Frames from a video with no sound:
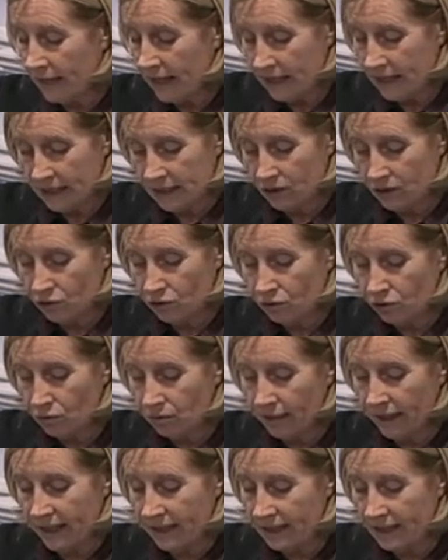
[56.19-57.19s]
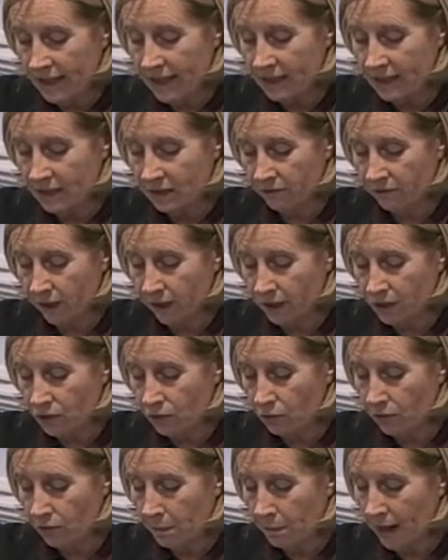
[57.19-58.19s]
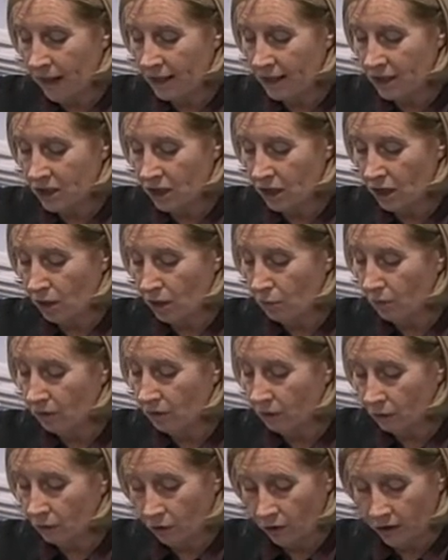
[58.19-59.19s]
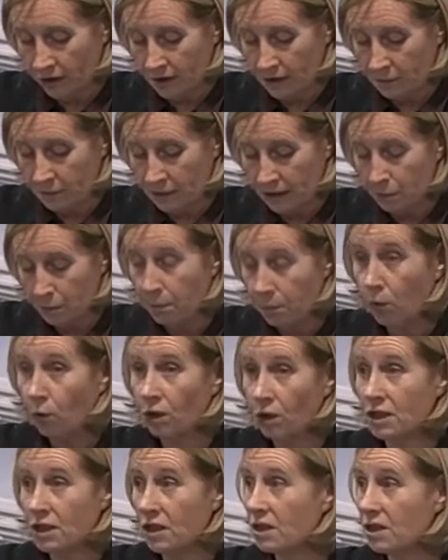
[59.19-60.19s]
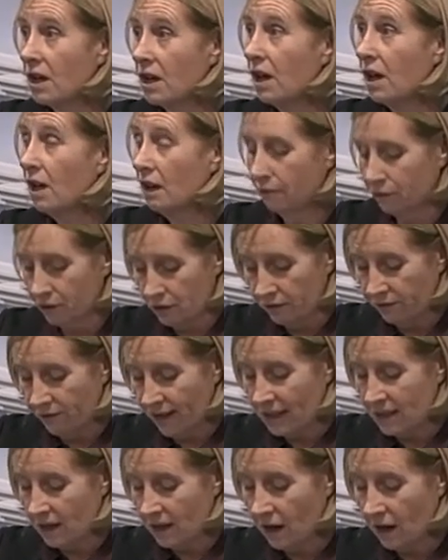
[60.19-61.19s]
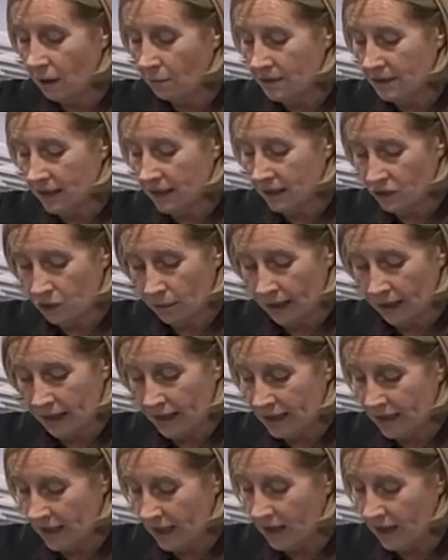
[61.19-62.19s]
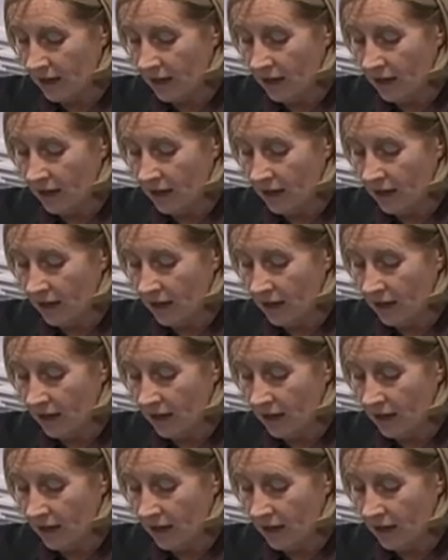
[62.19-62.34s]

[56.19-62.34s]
it has truly intensified over the past year, with lawyers being deported for defending homosexuality,